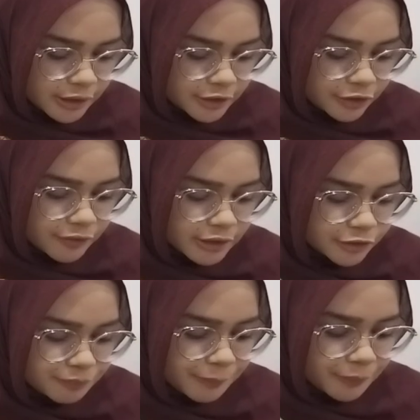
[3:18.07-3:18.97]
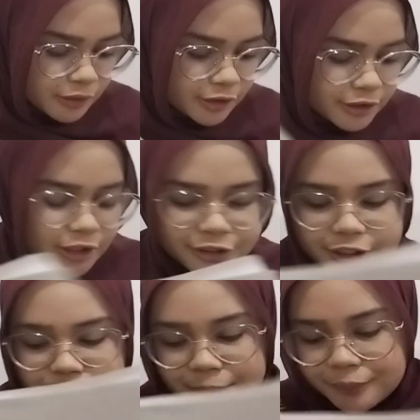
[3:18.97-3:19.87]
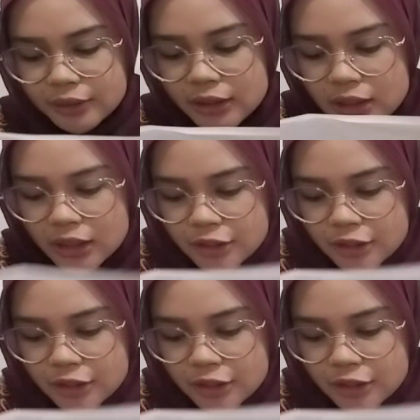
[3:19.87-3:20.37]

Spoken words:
the grassroots people or the ordinary people.